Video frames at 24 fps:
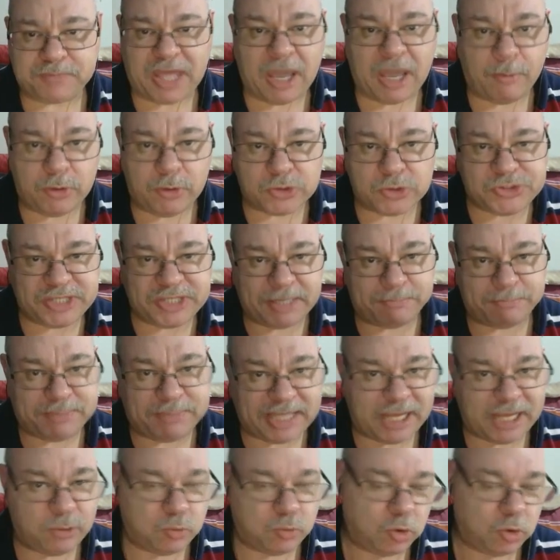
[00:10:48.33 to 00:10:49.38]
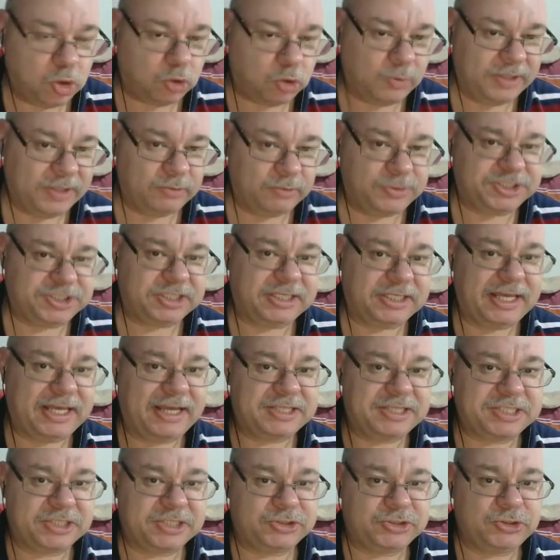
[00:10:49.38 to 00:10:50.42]
And we also get Blade Whirlwind, which
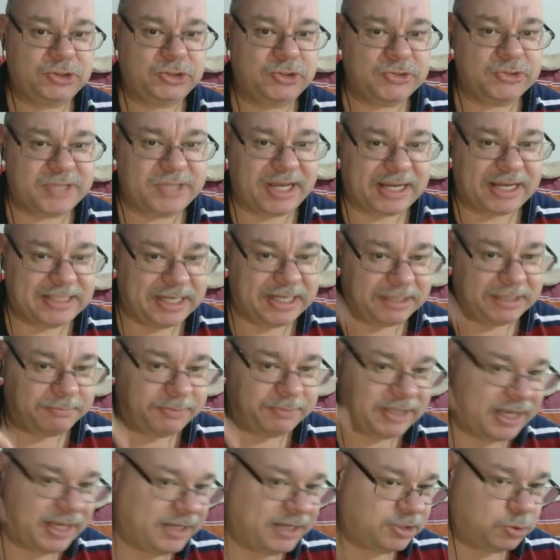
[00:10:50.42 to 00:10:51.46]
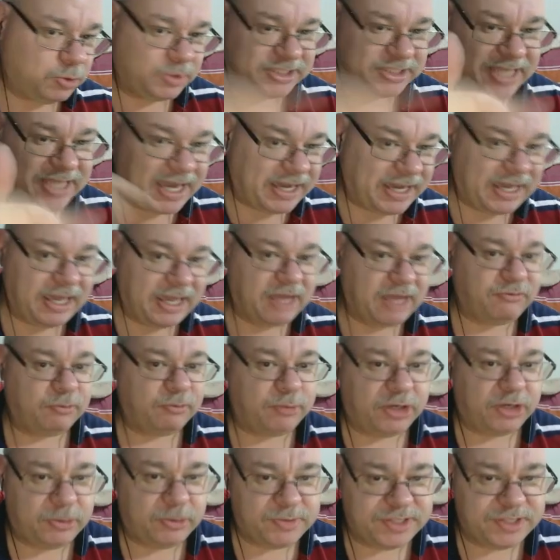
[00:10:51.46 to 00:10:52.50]
allows us to use our kinetic blade to attack
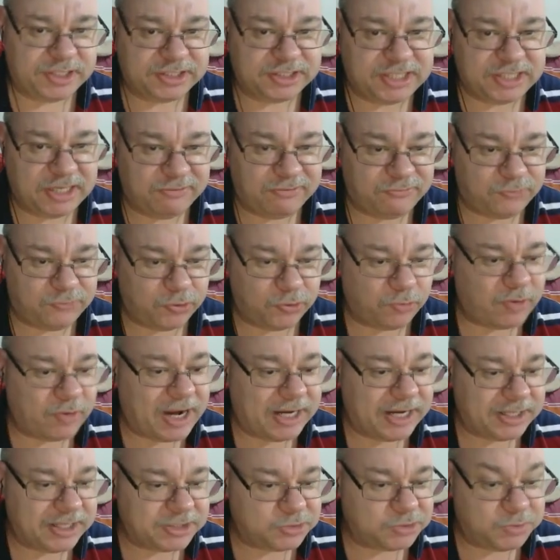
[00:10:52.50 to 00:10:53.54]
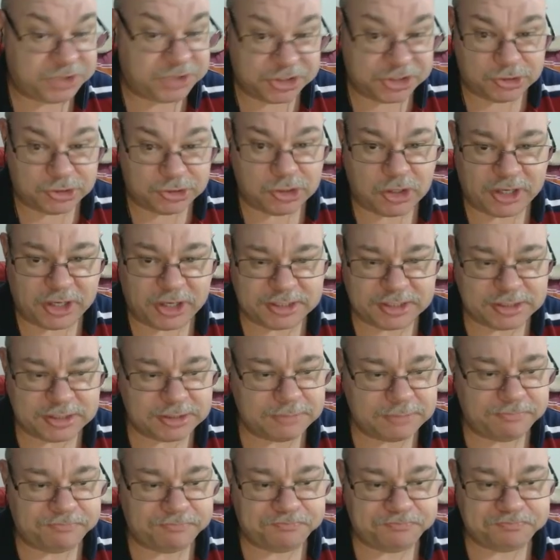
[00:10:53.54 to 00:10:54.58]
everybody within a 10-foot radius, which is
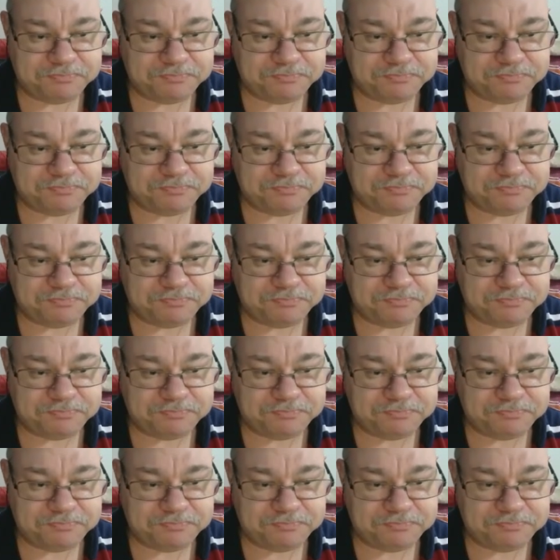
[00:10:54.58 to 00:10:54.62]
nice.